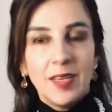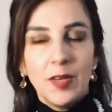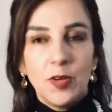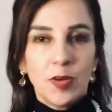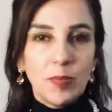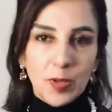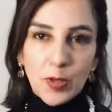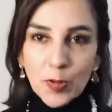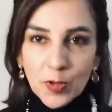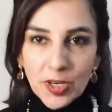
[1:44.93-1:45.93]
your
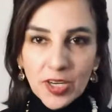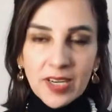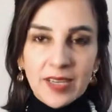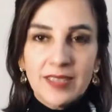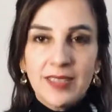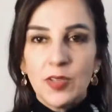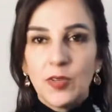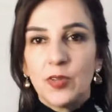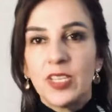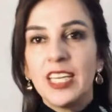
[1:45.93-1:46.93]
computer,
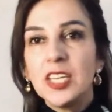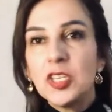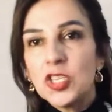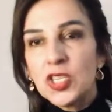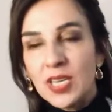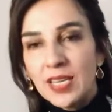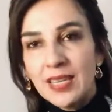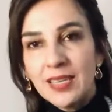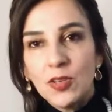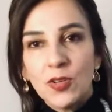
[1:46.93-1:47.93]
your
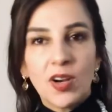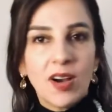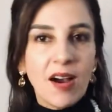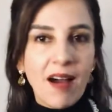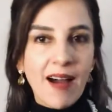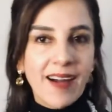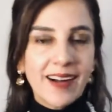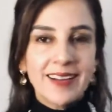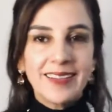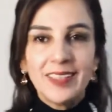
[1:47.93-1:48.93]
kitchen, your
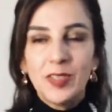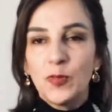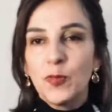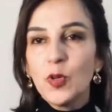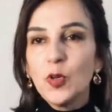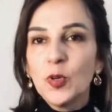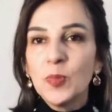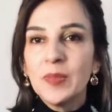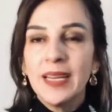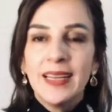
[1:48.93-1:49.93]
car, your
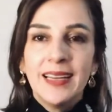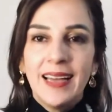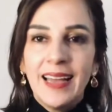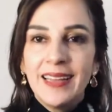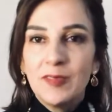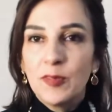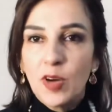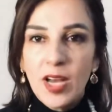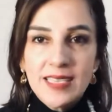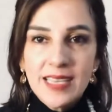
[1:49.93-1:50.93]
room. And for
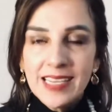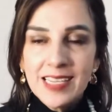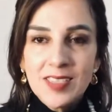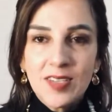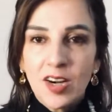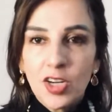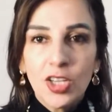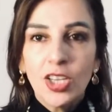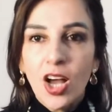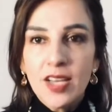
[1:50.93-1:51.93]
us ladies, our
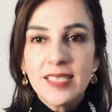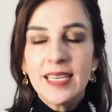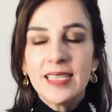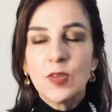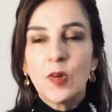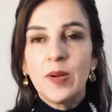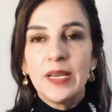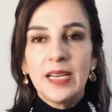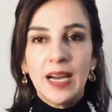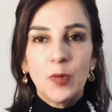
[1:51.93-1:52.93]
closets, oh my
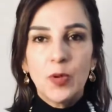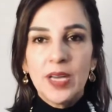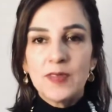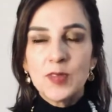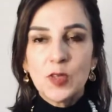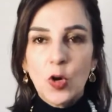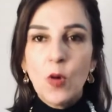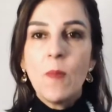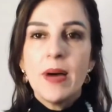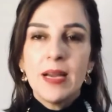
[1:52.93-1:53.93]
God, we have
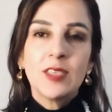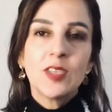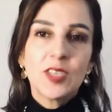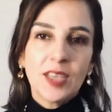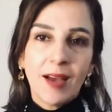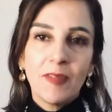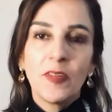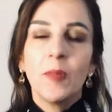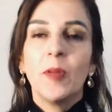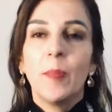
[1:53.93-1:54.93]
so much stuff
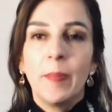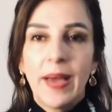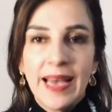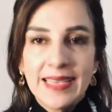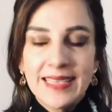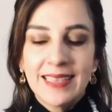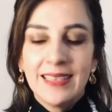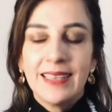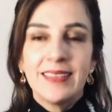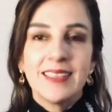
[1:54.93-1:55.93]
from the past,
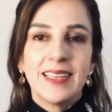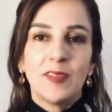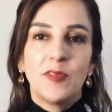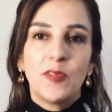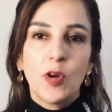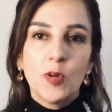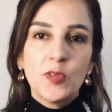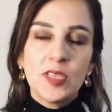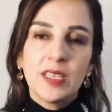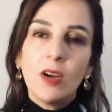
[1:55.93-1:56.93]
and there's like
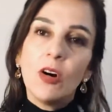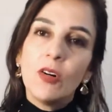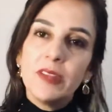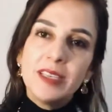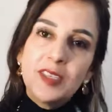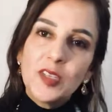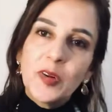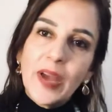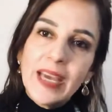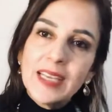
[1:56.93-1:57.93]
frozen, oh, this
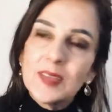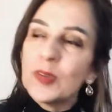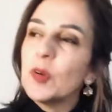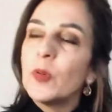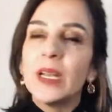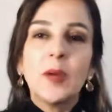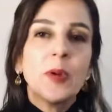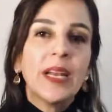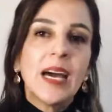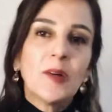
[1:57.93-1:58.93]
dress, when I
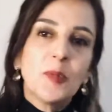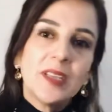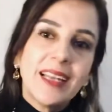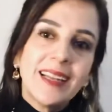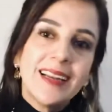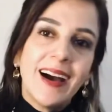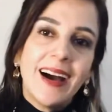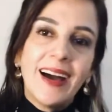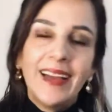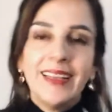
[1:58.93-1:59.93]
went out with that
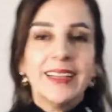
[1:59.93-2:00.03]
guy,